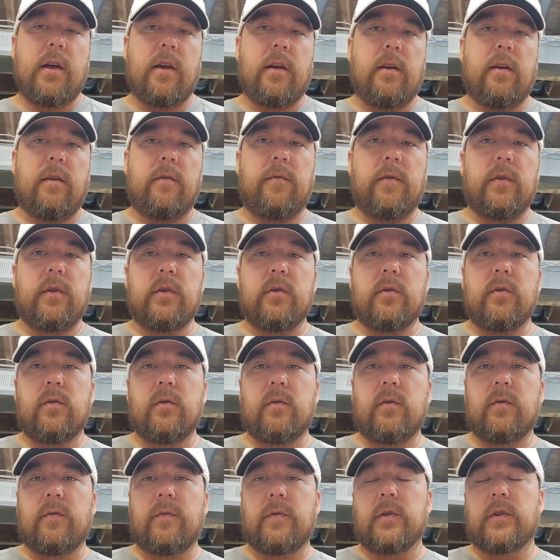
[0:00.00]
If
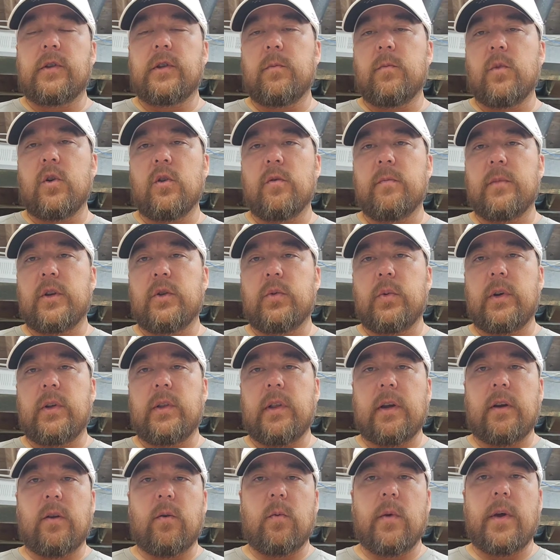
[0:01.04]
you're somewhere in between
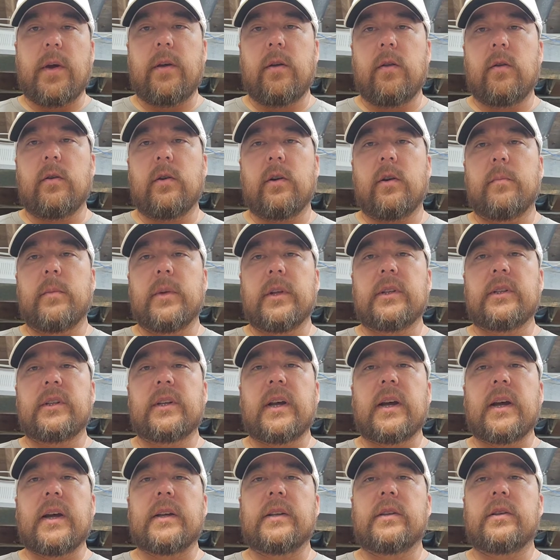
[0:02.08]
like a regular and a
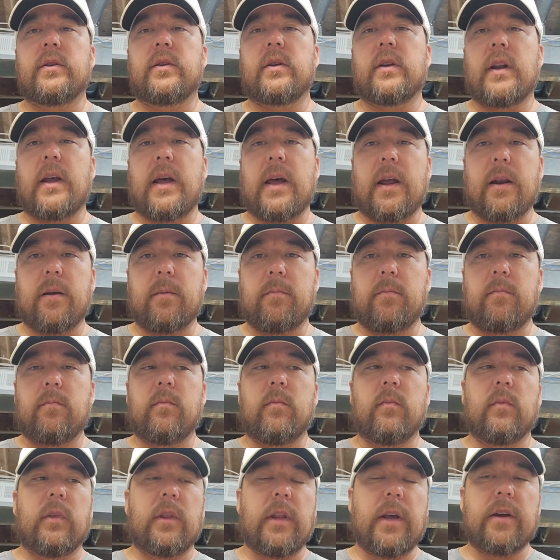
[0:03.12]
mid-size, you can add
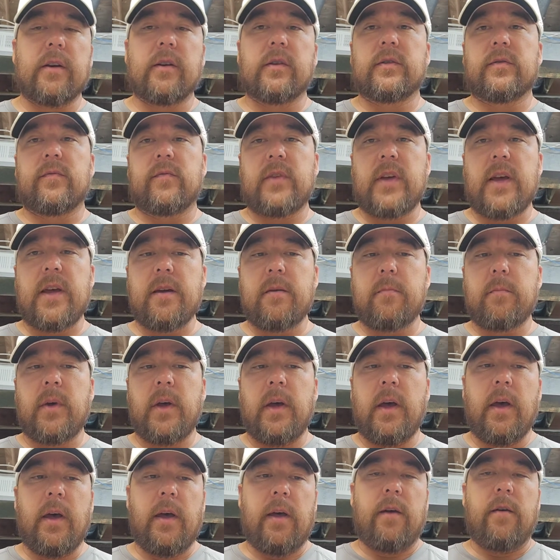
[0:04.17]
layers of tape.
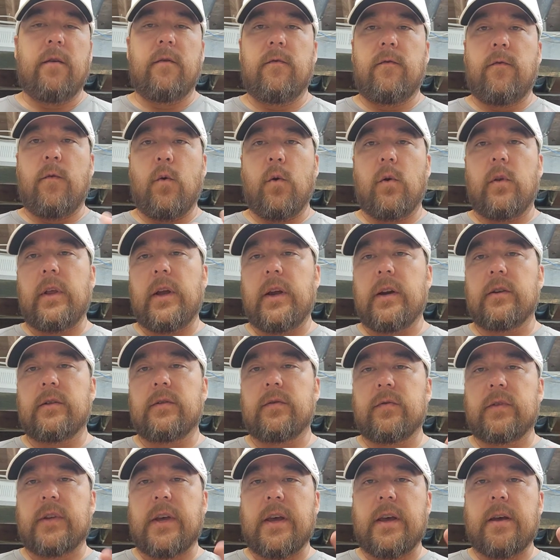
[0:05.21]
4 layers
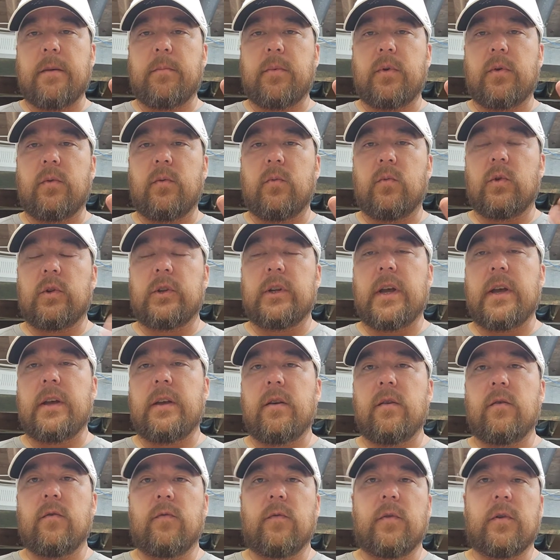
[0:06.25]
of tape will take
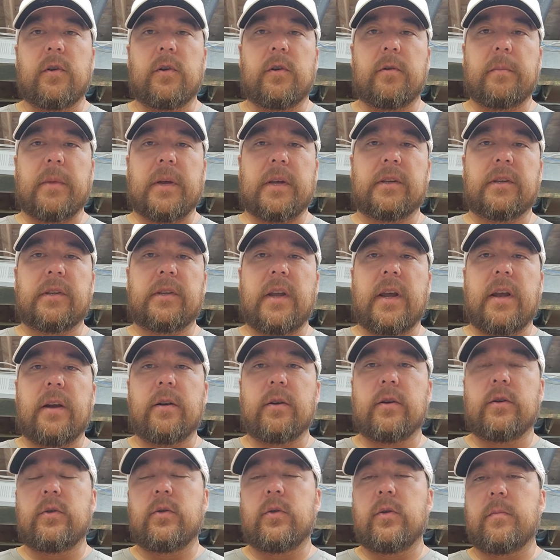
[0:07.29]
you from a
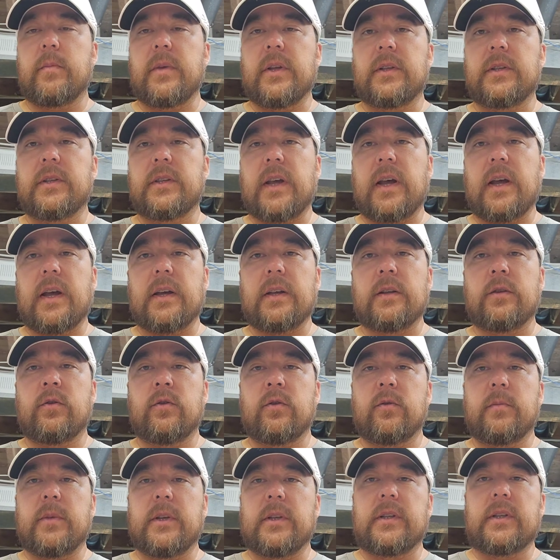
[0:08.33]
standard to a mid-size, or
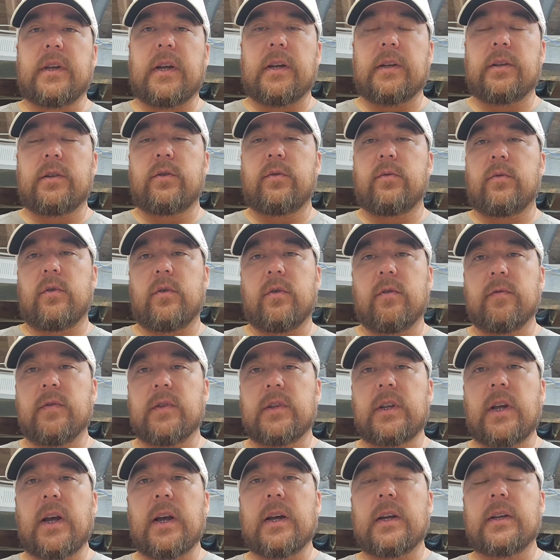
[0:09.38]
a mid-size to an
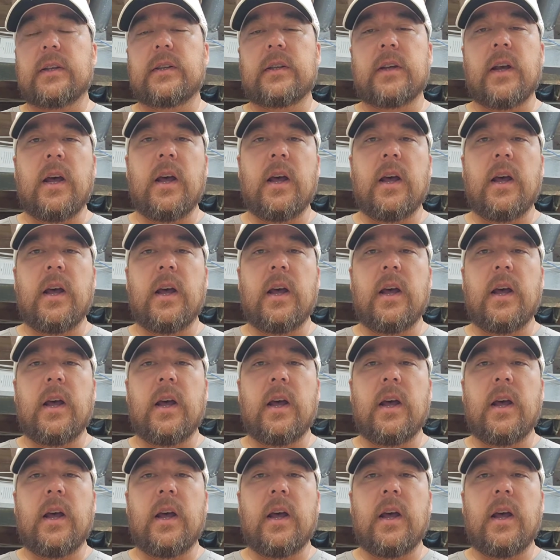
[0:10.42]
oversize.